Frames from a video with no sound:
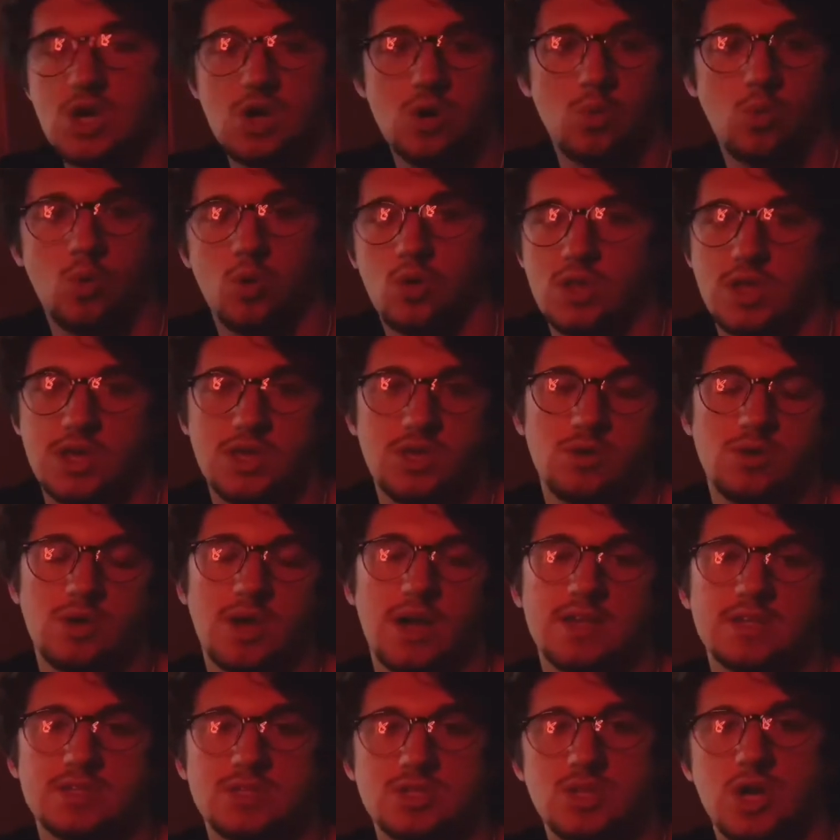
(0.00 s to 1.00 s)
we'll let you
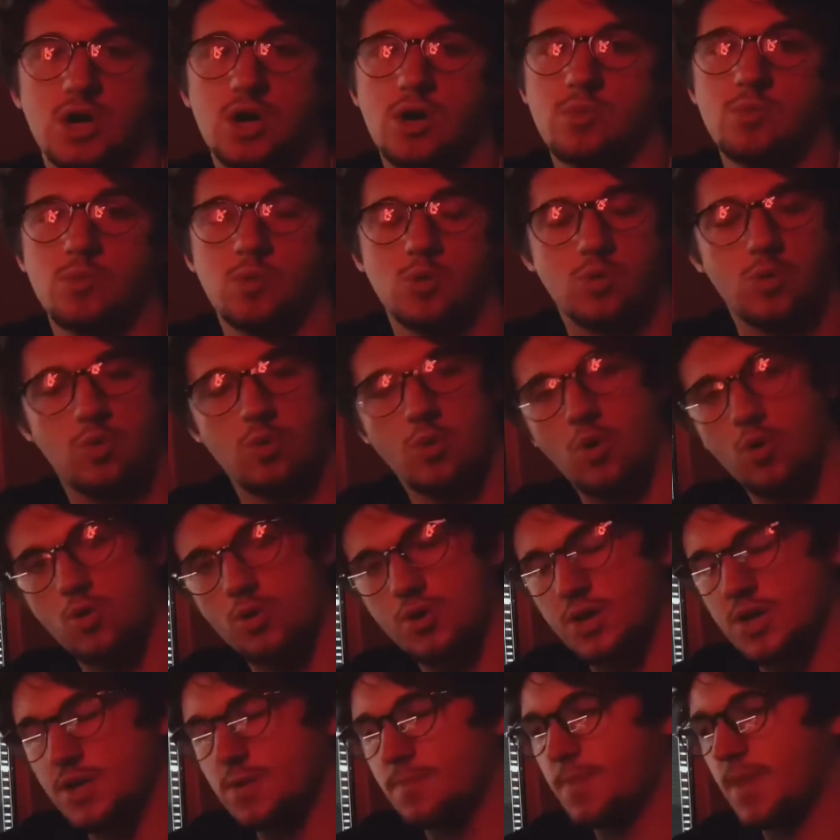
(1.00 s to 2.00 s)
guys know and record
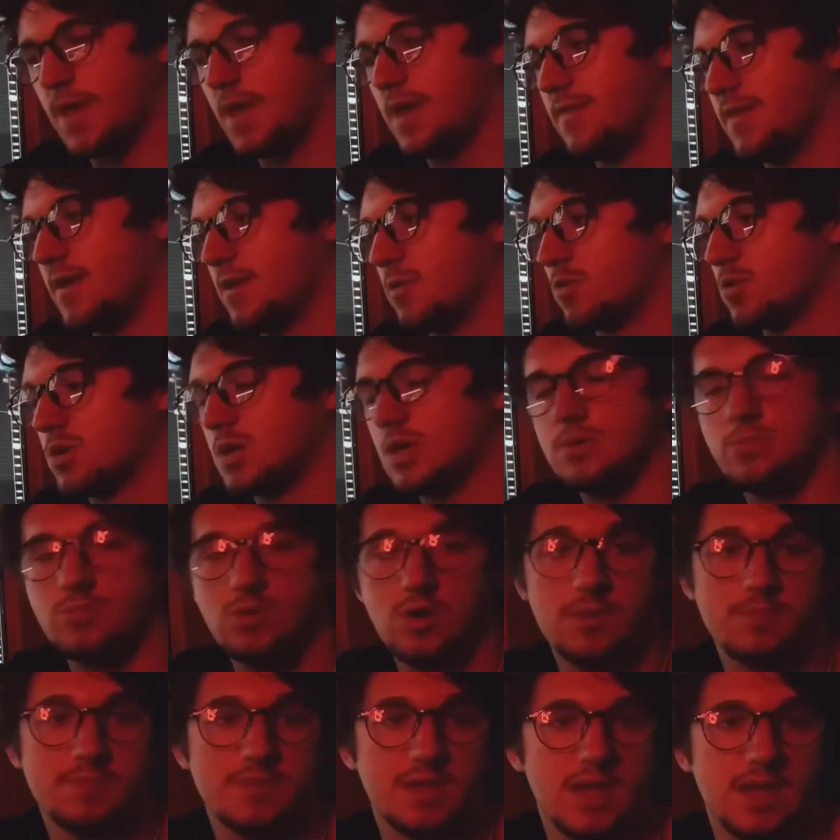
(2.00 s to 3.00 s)
it, and then we'll keep you
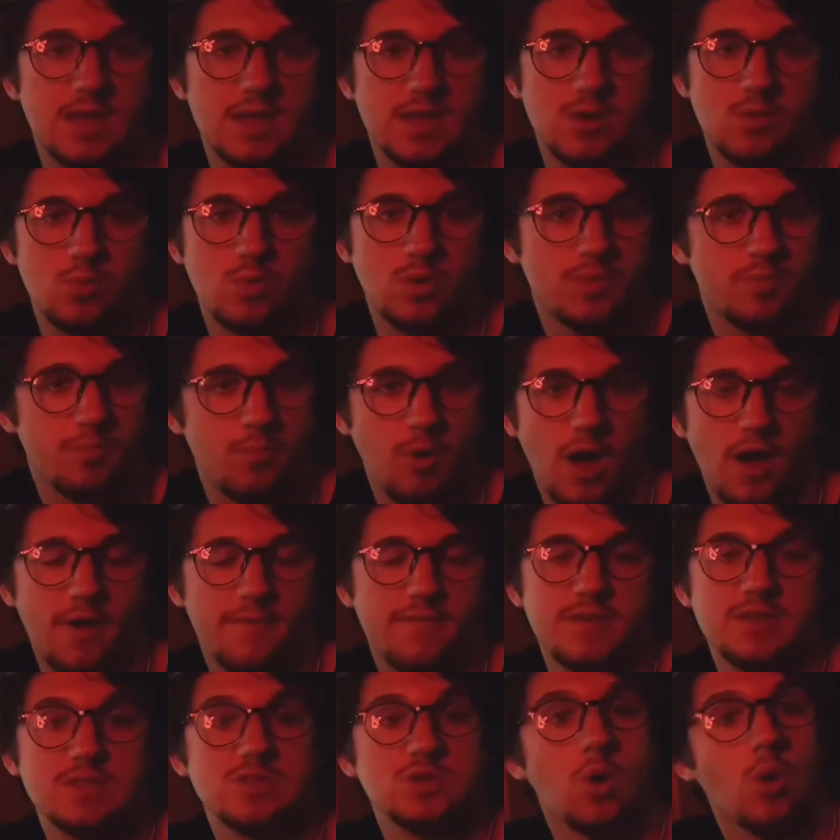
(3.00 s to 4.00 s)
updated with
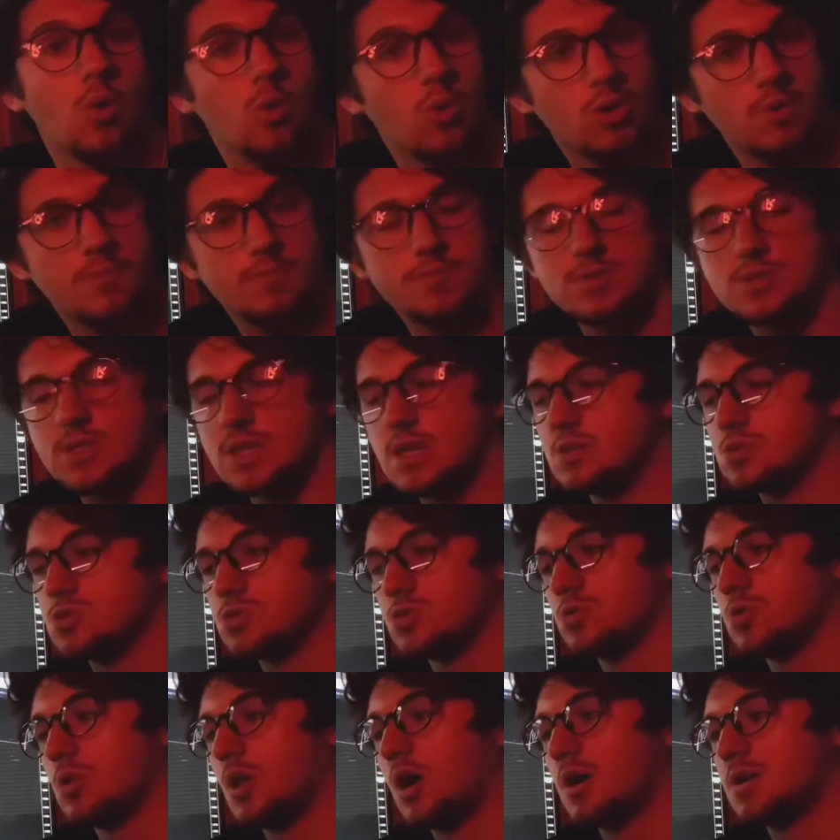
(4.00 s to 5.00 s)
profits or
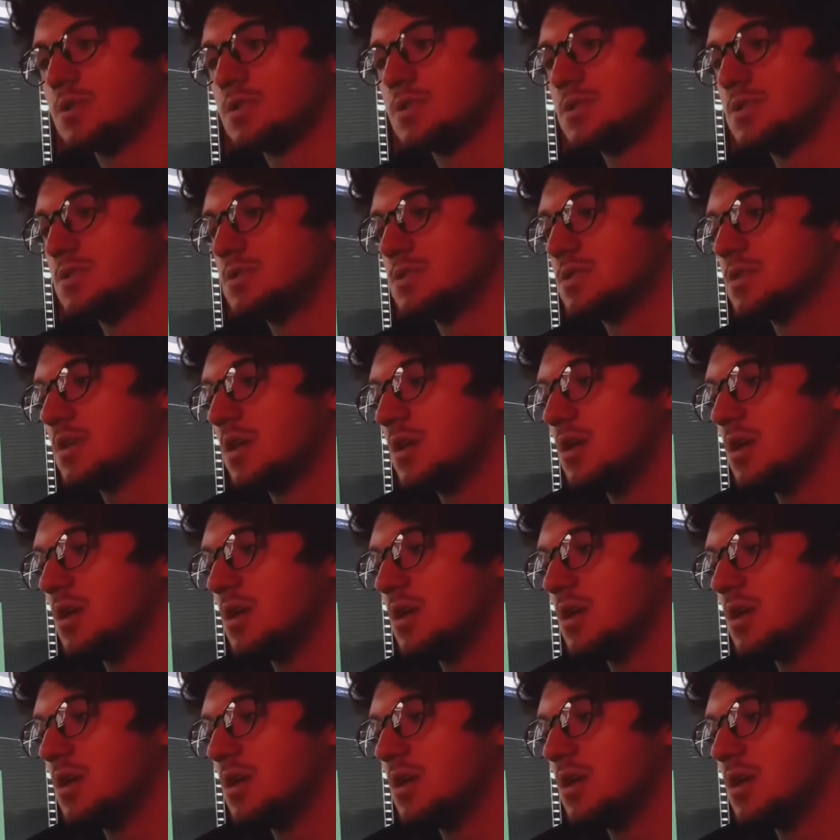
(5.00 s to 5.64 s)
potential losses,